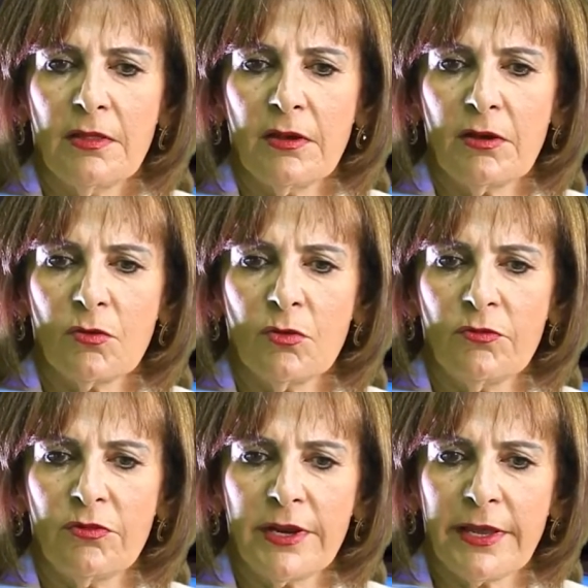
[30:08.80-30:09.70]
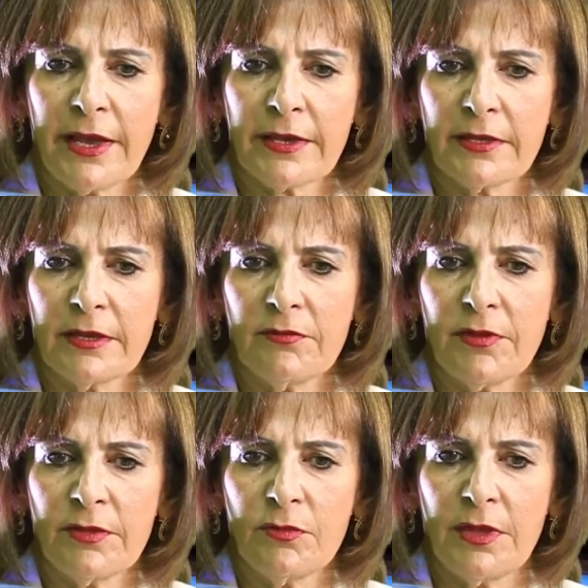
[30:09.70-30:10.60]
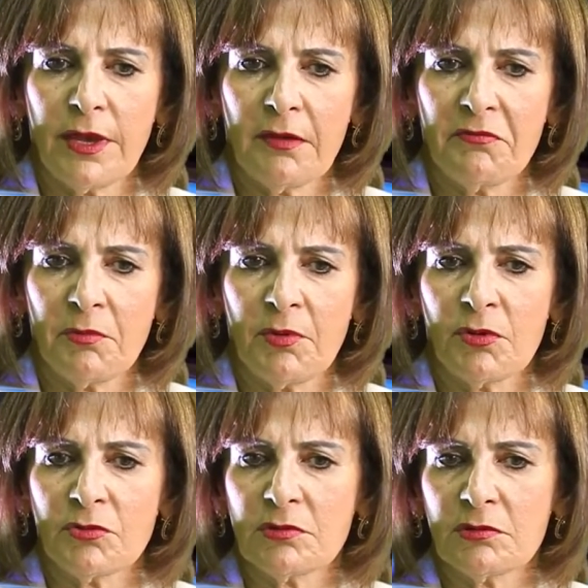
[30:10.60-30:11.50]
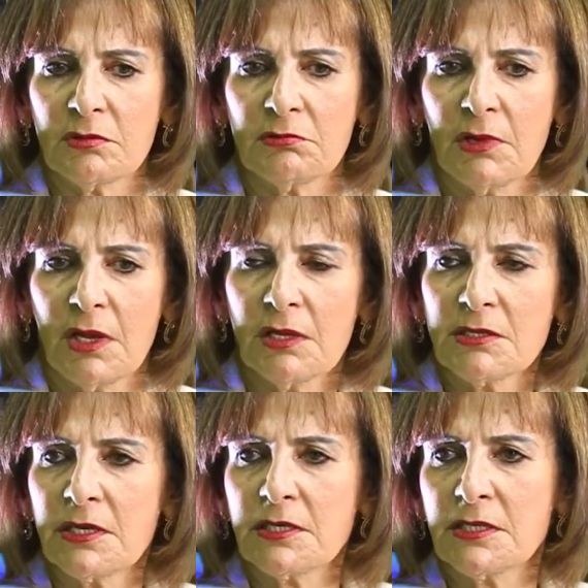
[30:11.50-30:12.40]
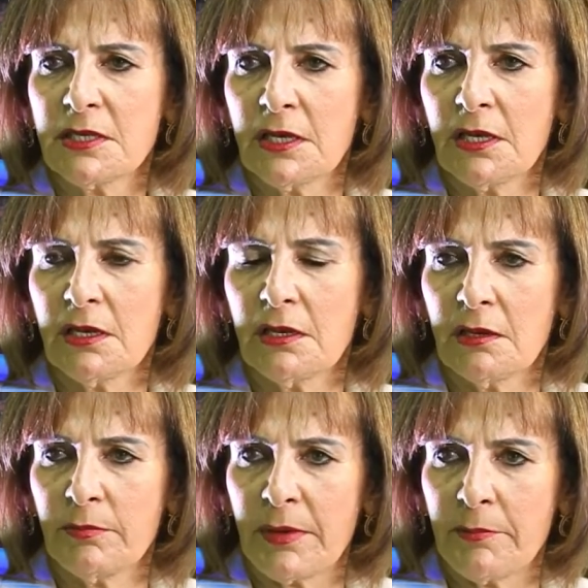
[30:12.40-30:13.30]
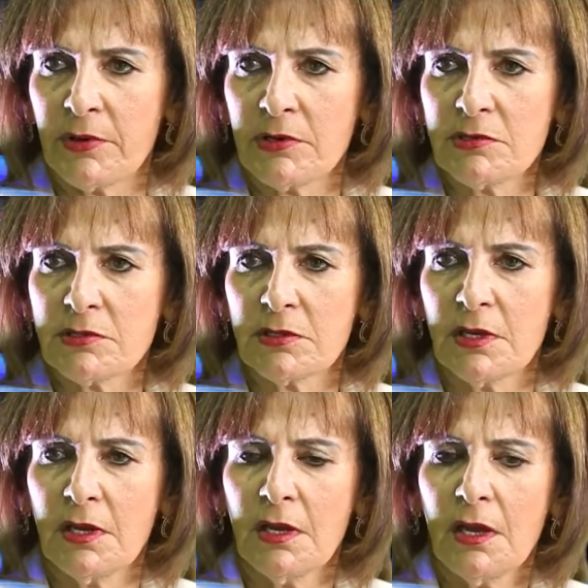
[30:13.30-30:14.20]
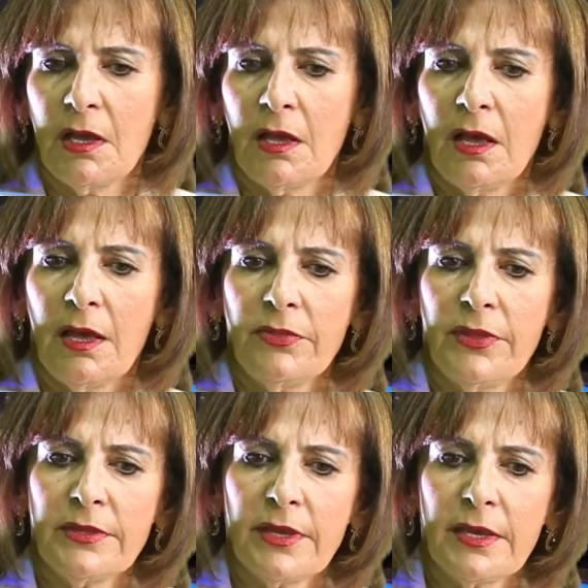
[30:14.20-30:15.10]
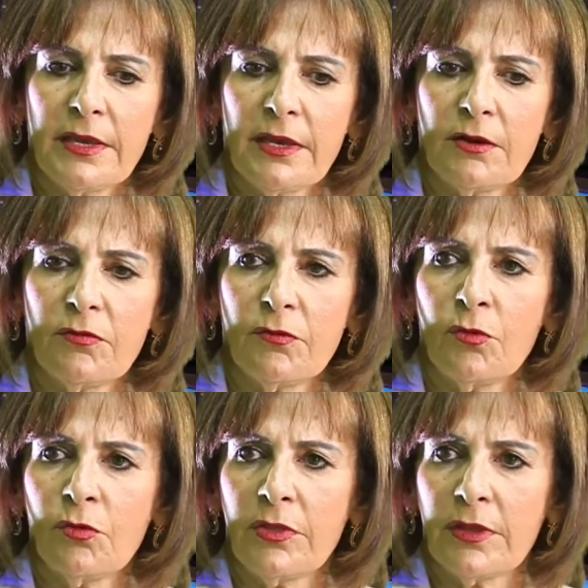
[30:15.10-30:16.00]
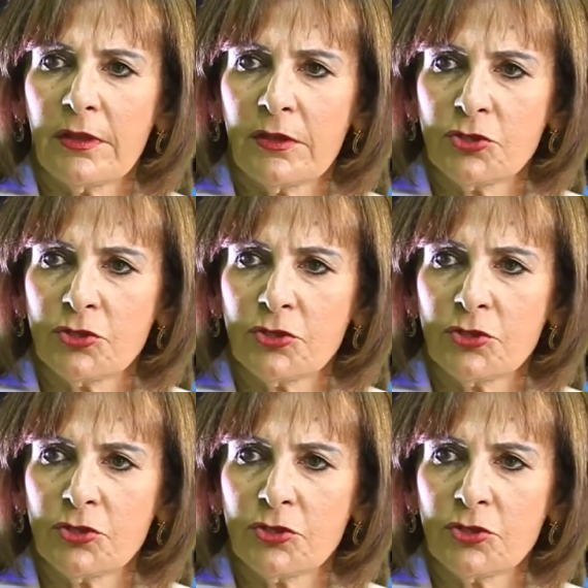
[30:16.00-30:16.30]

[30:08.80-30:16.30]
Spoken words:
They are all very active and they have about 60 members. Mm-hmm. And they take care of all the